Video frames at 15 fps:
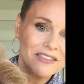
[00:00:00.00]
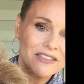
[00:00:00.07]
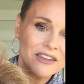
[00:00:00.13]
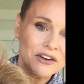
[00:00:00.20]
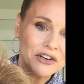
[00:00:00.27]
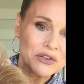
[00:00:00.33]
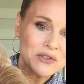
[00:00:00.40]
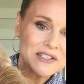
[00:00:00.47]

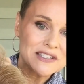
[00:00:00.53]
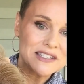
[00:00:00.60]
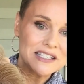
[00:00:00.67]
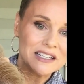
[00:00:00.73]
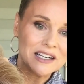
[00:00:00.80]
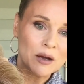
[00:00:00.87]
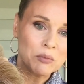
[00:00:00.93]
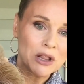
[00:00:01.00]
There you'll
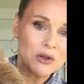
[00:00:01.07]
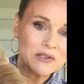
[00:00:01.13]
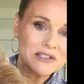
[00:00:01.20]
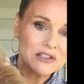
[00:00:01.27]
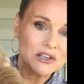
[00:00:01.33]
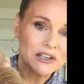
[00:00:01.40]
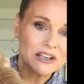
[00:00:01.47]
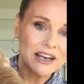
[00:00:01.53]
see an up
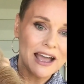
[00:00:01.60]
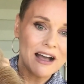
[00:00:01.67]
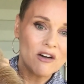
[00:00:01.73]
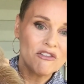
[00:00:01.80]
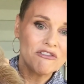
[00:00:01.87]
close look at how